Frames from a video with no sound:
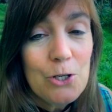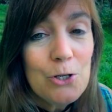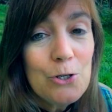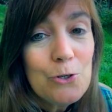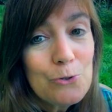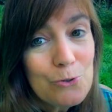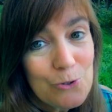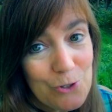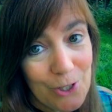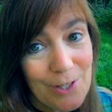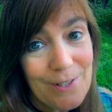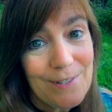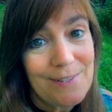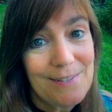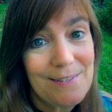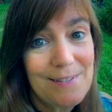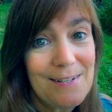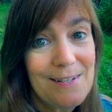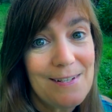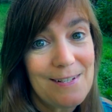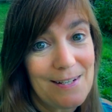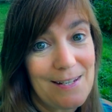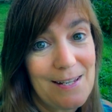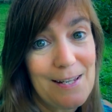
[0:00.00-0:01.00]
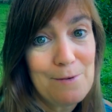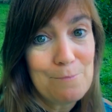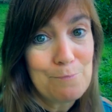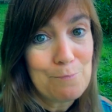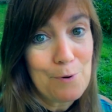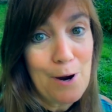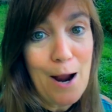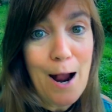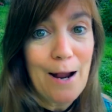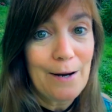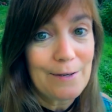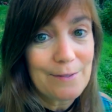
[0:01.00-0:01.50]
You just need to keep
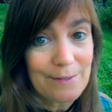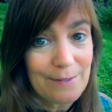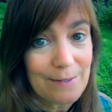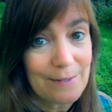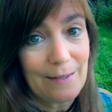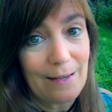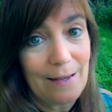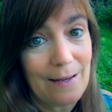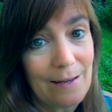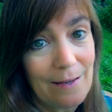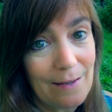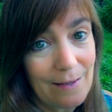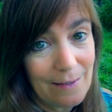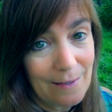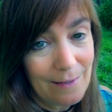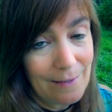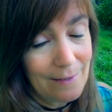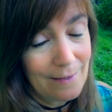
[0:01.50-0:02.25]
practicing.